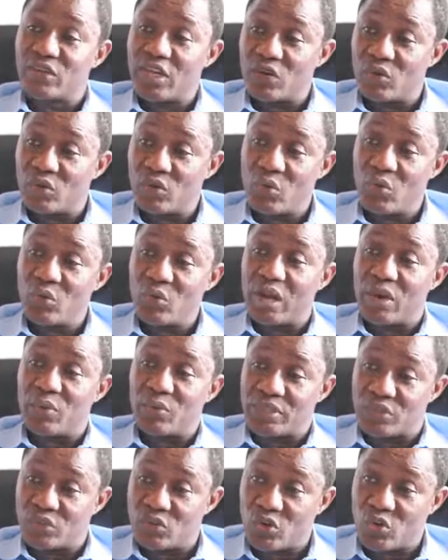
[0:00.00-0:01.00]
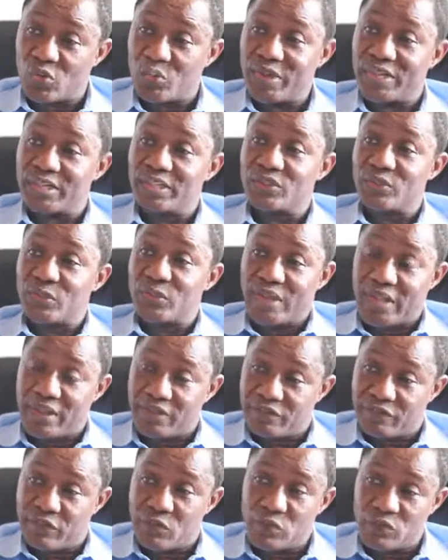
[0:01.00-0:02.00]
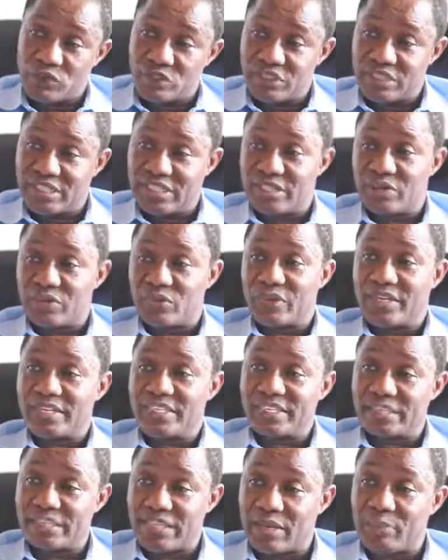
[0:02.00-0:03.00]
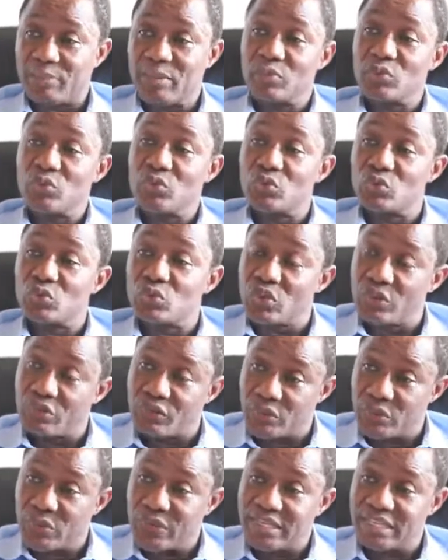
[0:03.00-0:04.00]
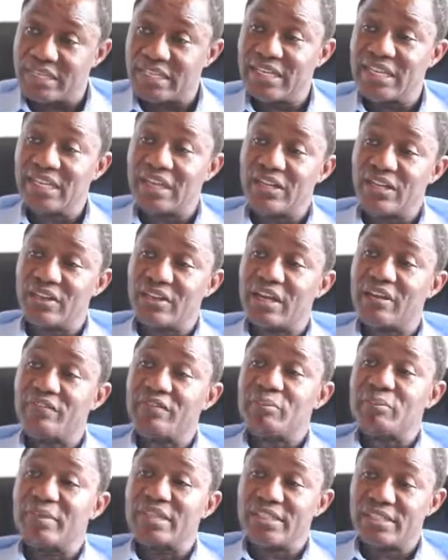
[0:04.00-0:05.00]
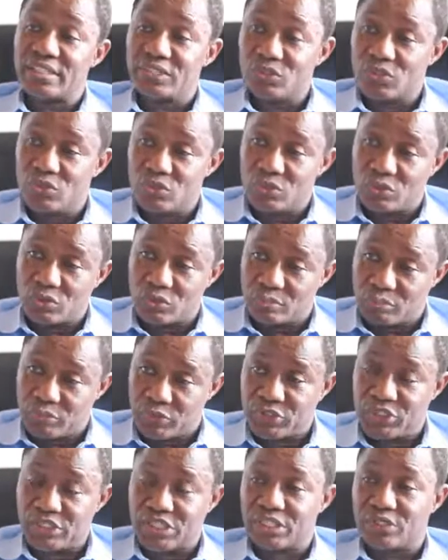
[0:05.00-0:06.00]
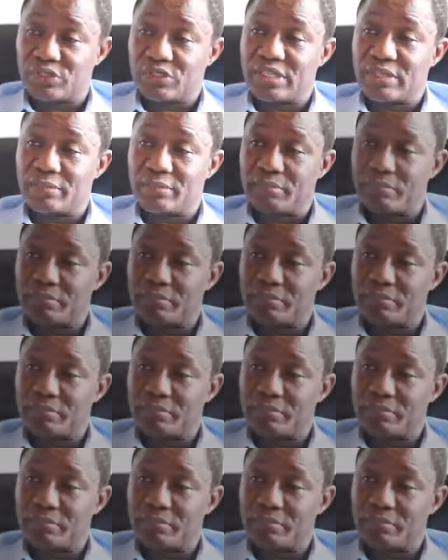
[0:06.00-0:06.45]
can go and with the document, you enforce the regulation. And people who do not follow it, then you have a basis to prosecute them.